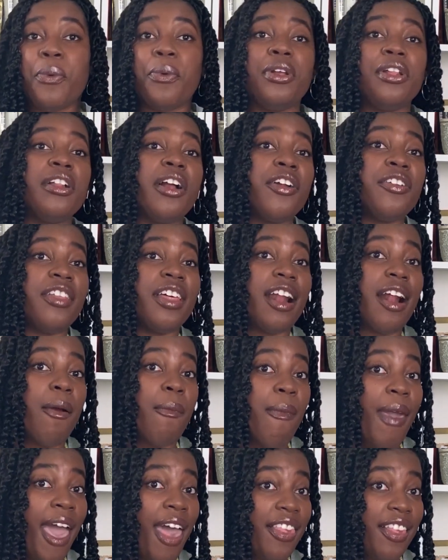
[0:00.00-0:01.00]
We learned that
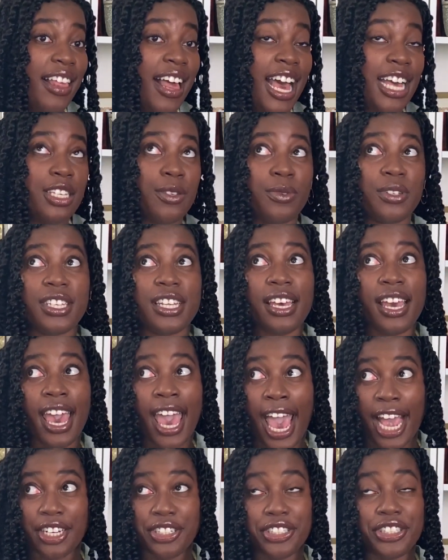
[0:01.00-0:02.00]
our math class was
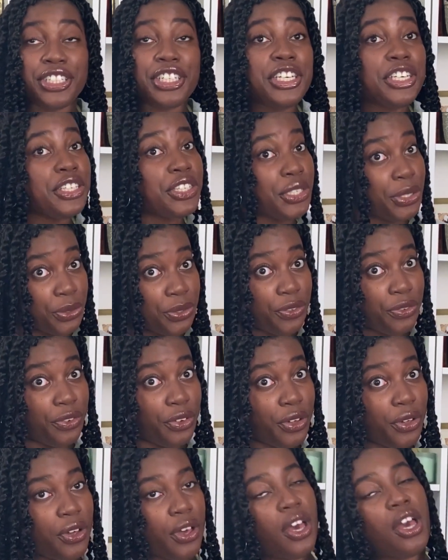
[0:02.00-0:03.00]
actually
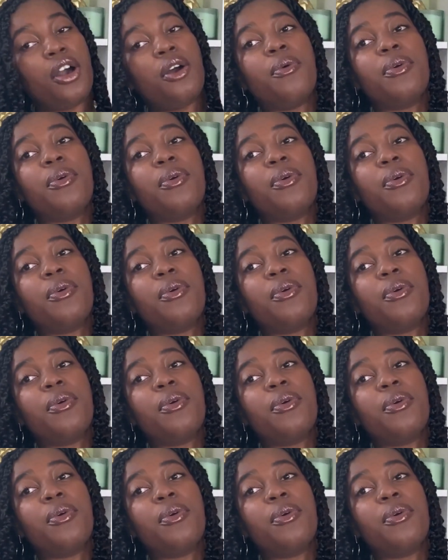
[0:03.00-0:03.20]
useful.